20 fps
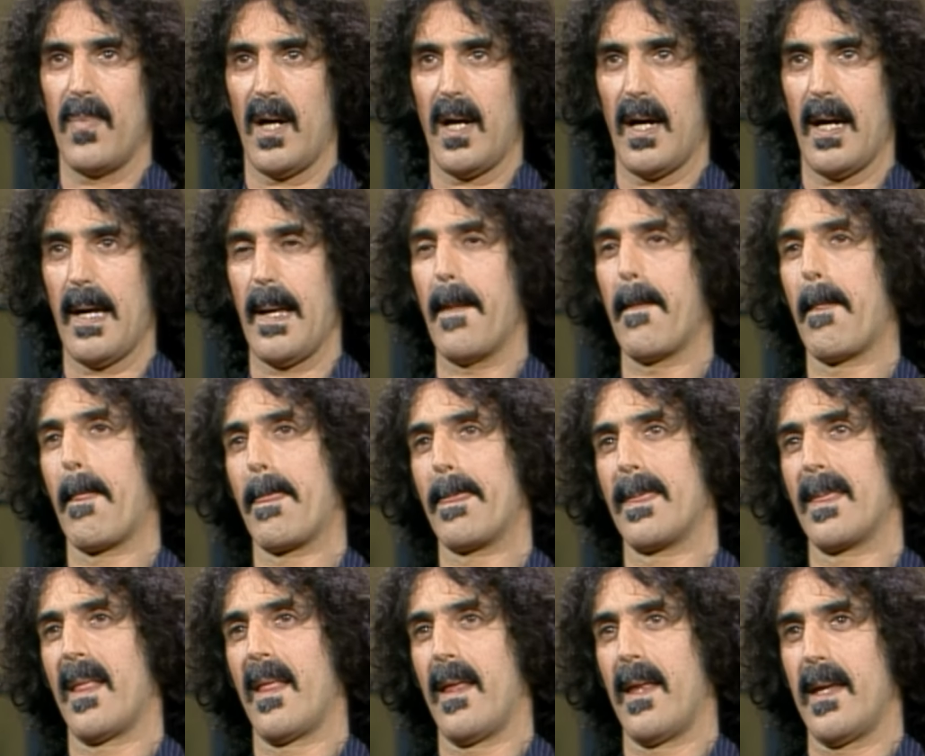by
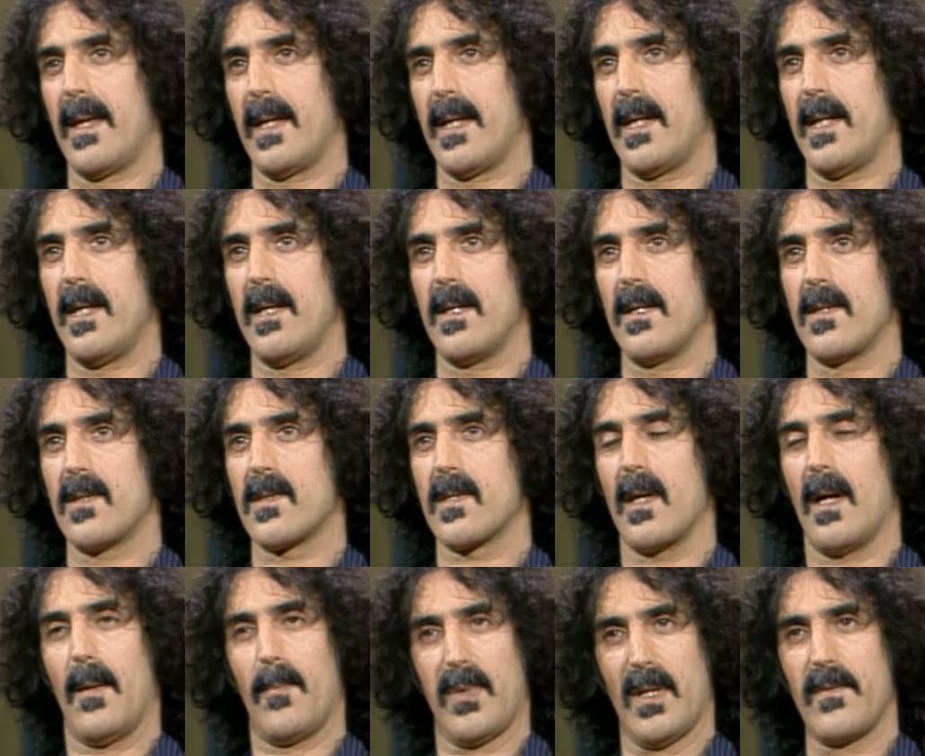his,
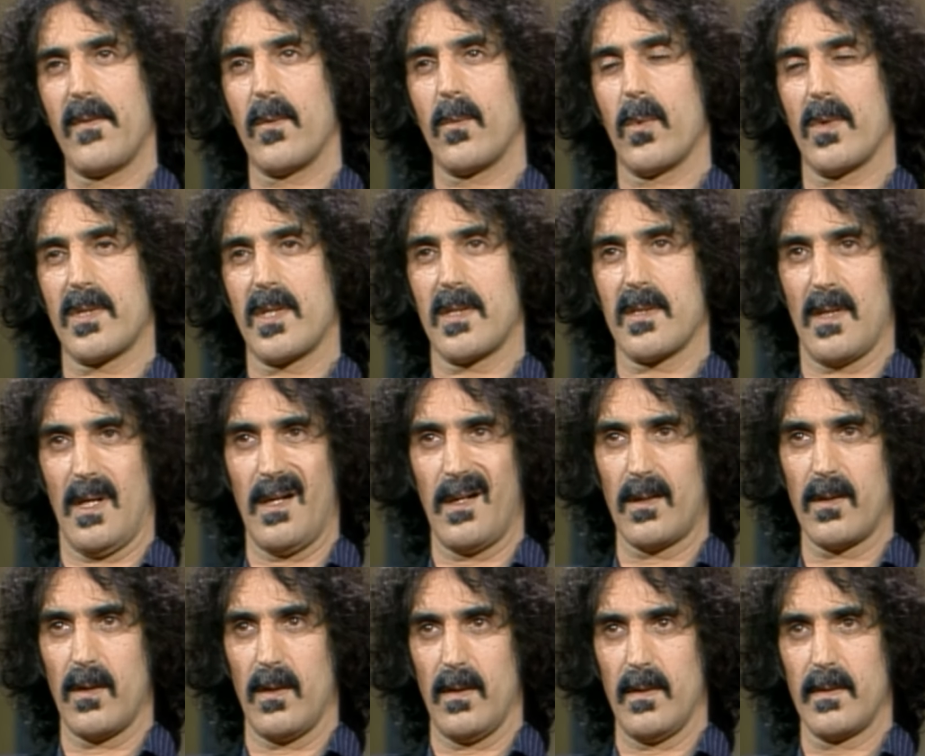I believe it was his
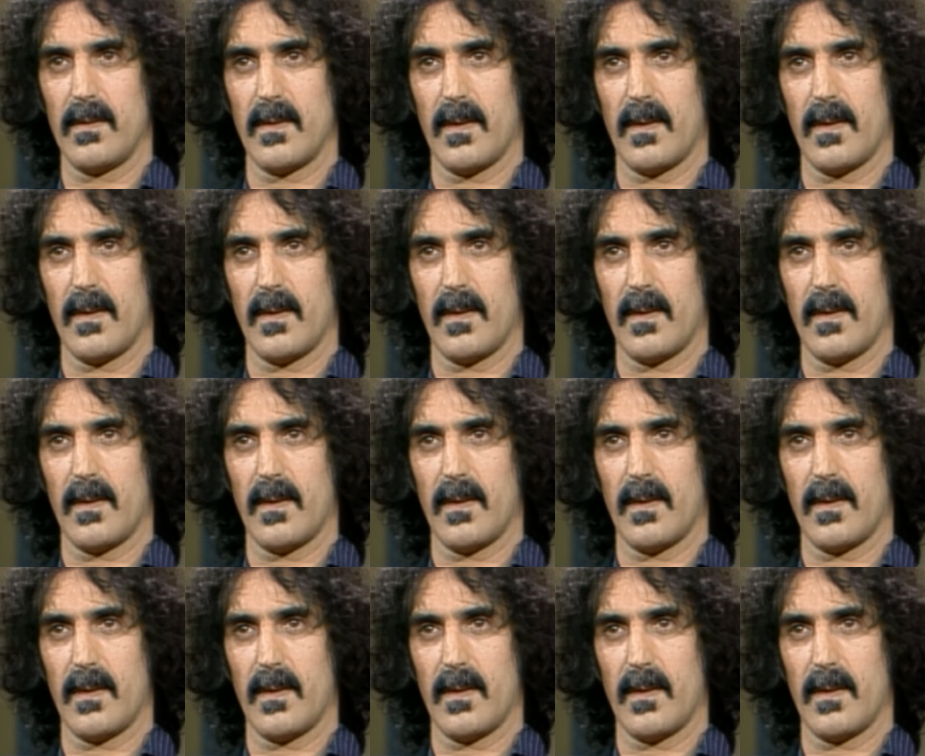uncle.